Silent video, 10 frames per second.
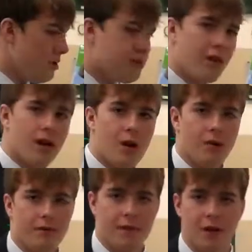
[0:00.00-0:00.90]
you start out
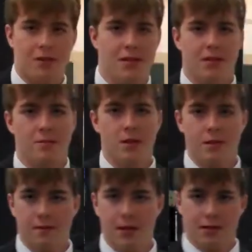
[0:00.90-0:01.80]
with a funnel system. You need
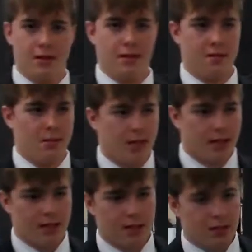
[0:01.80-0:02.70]
a funnel system
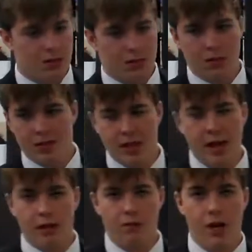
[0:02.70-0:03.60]
because
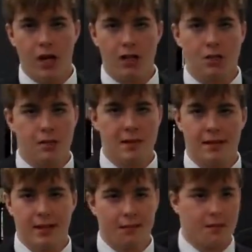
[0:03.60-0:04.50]
scattered rain just by
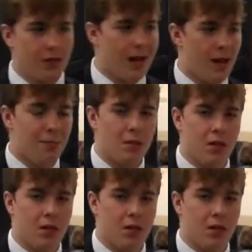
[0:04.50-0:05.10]
itself would not be